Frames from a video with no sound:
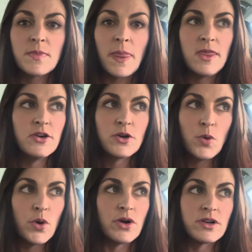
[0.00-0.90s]
your
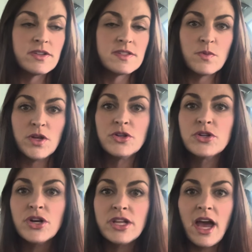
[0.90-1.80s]
quirks, what you're
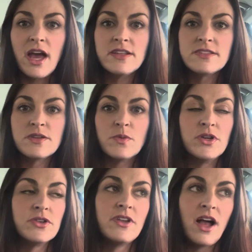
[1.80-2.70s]
good at, what
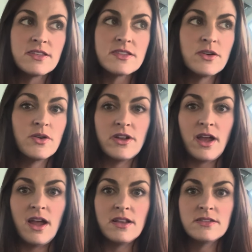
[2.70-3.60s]
you're not so good at.